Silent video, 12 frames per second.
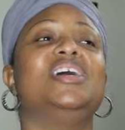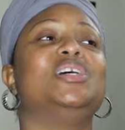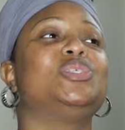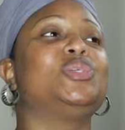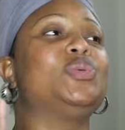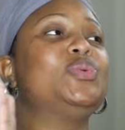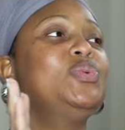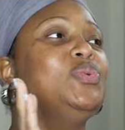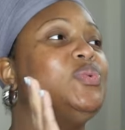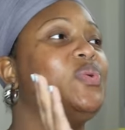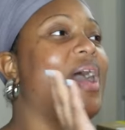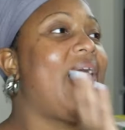
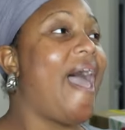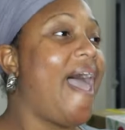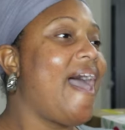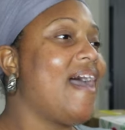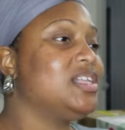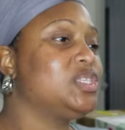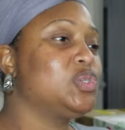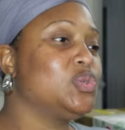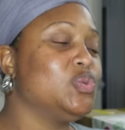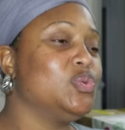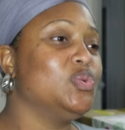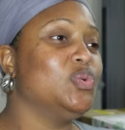to add
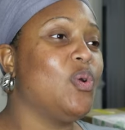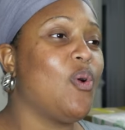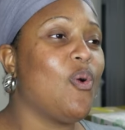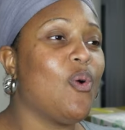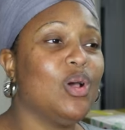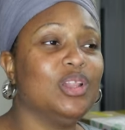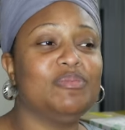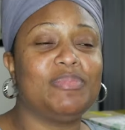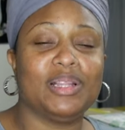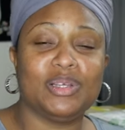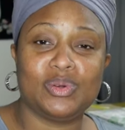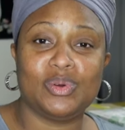to all of
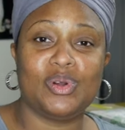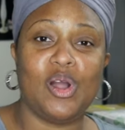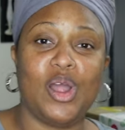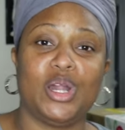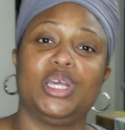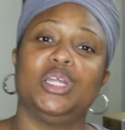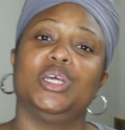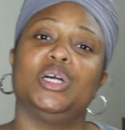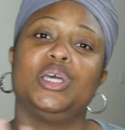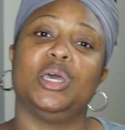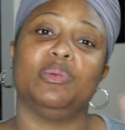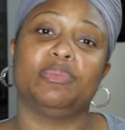my little garden
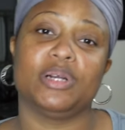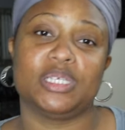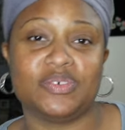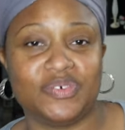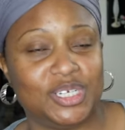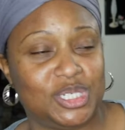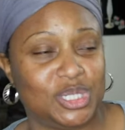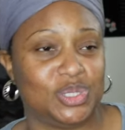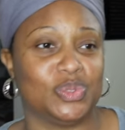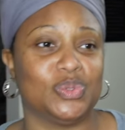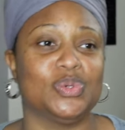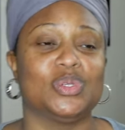and preservation
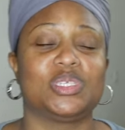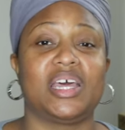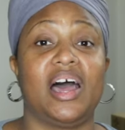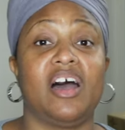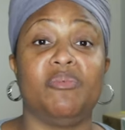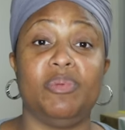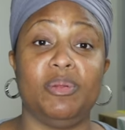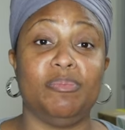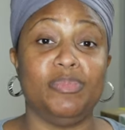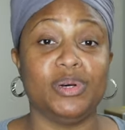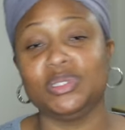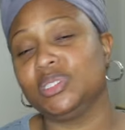tools that I have been
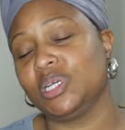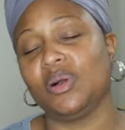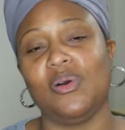building